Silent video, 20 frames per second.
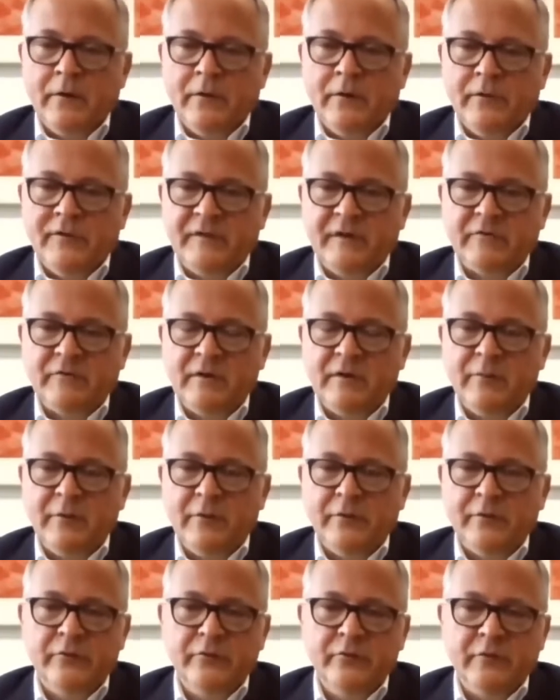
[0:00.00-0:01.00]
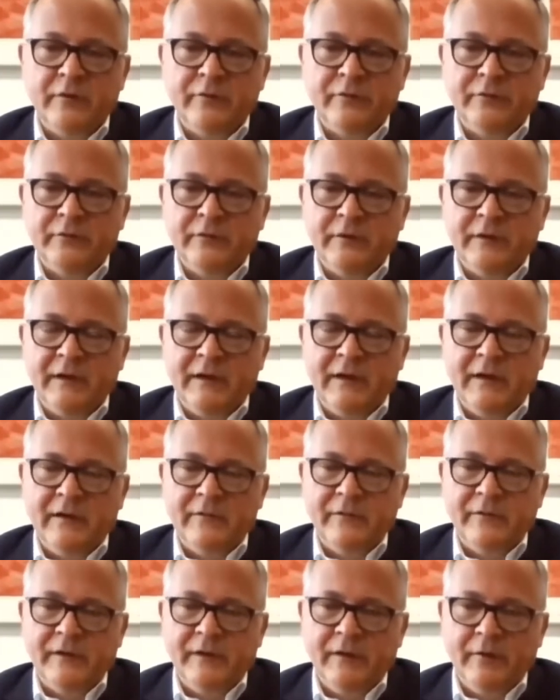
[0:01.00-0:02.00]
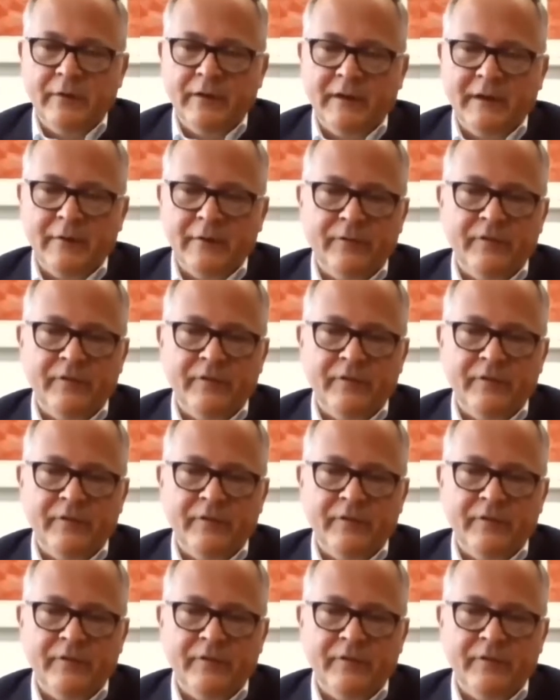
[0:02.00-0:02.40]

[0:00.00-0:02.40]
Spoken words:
Central banks too often have a kind of